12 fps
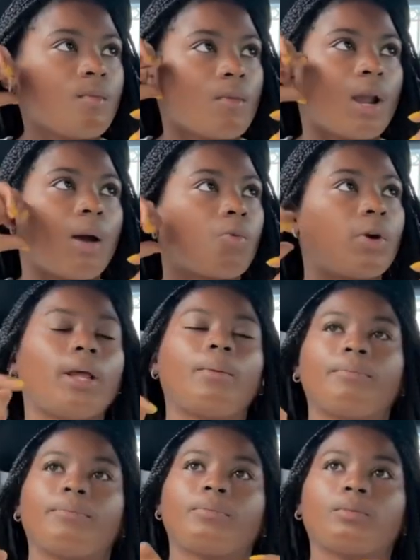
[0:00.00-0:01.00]
I'm really
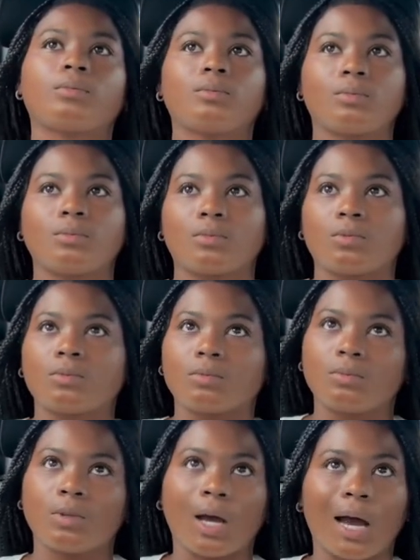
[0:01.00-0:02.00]

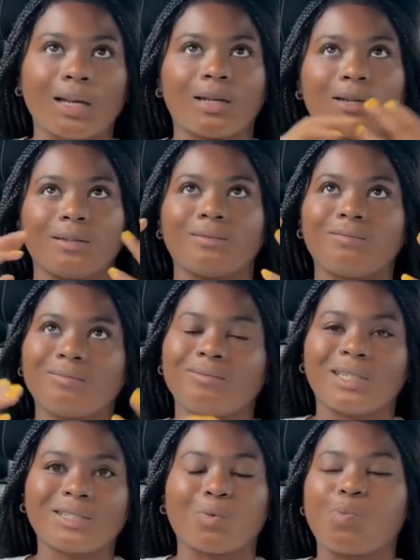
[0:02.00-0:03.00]
kind of
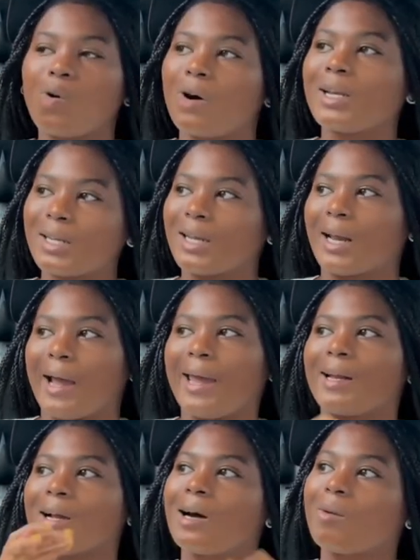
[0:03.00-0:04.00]
disappointed that I
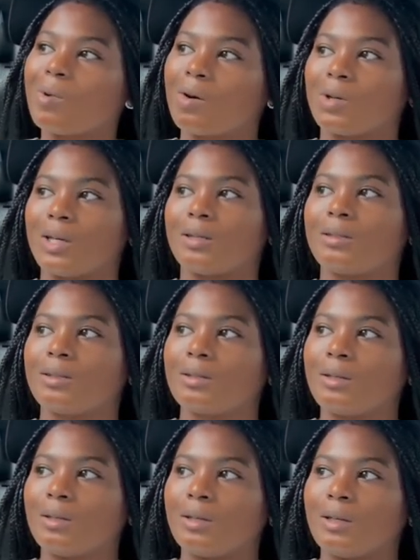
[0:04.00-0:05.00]
had to come on here
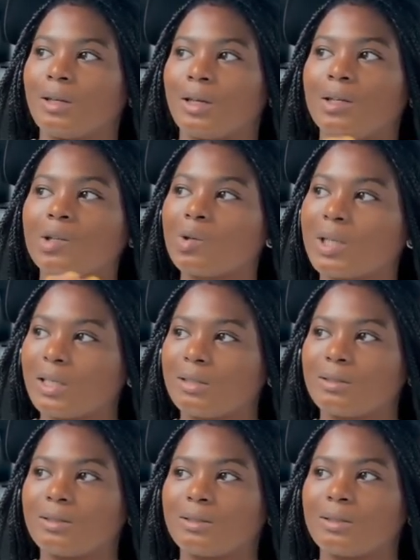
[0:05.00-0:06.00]
and do
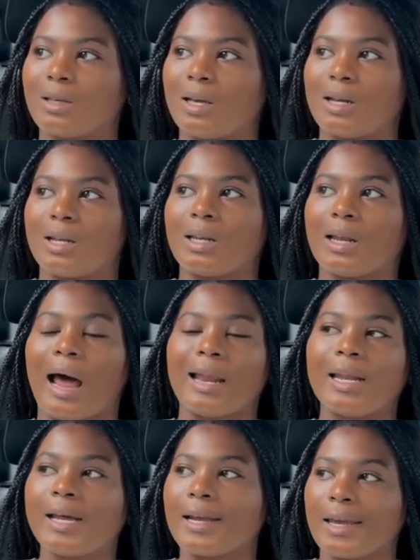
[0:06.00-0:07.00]
this, and I
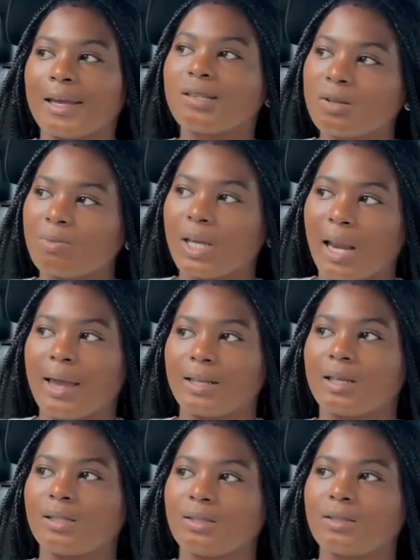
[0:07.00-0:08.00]
let it get to me like
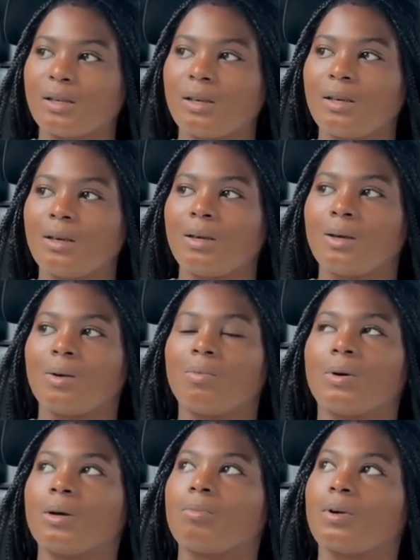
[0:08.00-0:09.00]
this.
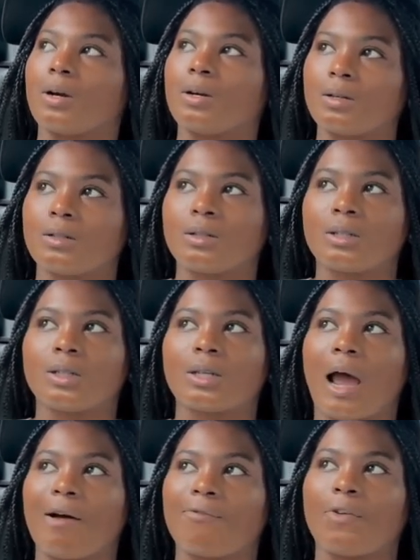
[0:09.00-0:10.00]
But, bro,
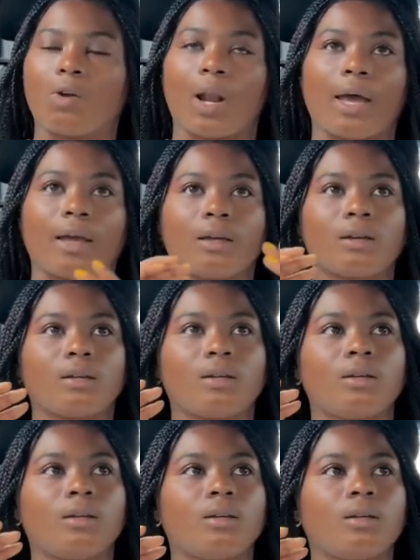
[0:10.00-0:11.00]
I feel like
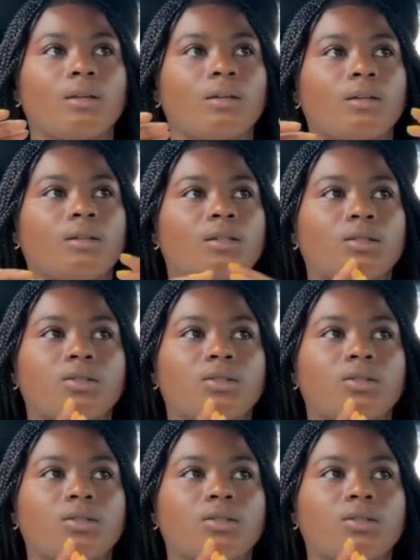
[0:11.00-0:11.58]
this